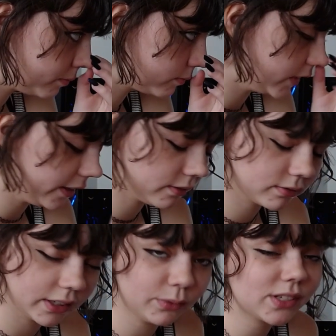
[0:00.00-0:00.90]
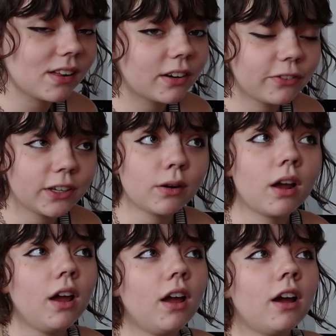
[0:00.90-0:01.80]
Yeah, it was a lot of fun.
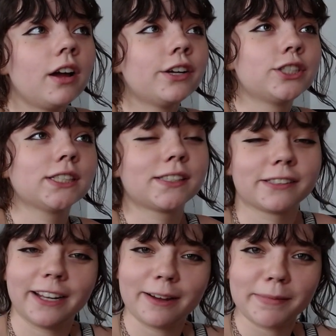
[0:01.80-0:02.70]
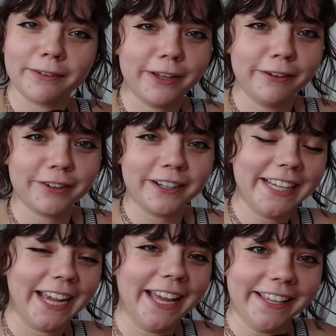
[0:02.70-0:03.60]
Just not my favorite,
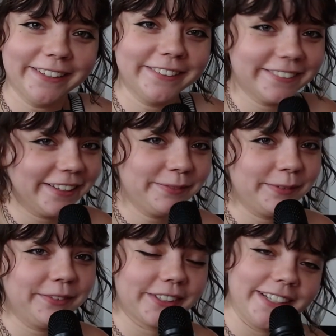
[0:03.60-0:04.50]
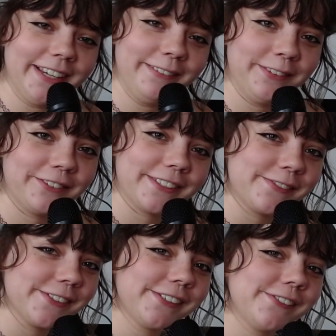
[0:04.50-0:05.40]
and a lot of people are going to hate me for this
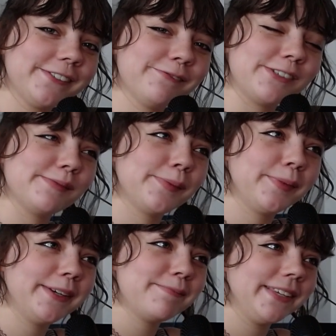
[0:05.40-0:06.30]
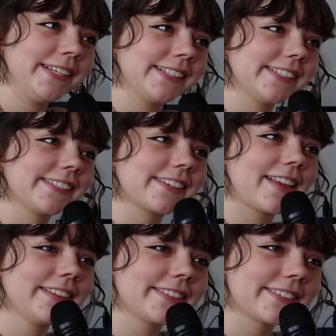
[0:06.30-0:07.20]
first one, probably, because
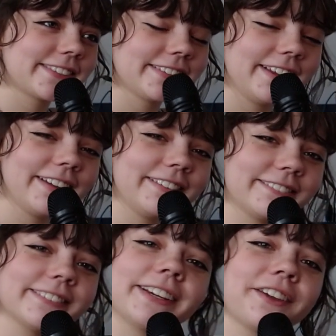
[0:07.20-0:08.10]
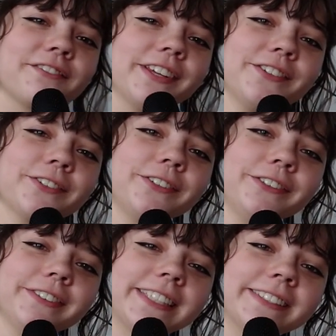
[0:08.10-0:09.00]
it's not a
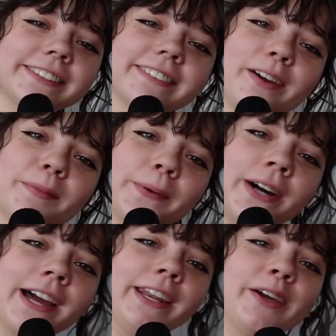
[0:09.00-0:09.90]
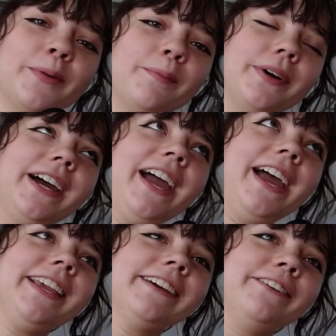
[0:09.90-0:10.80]
conventional number 1. But,
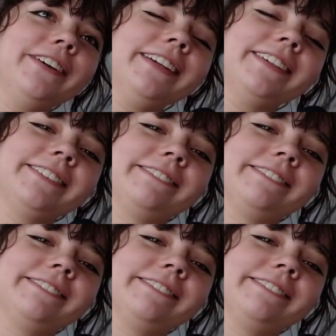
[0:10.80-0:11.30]
you know what?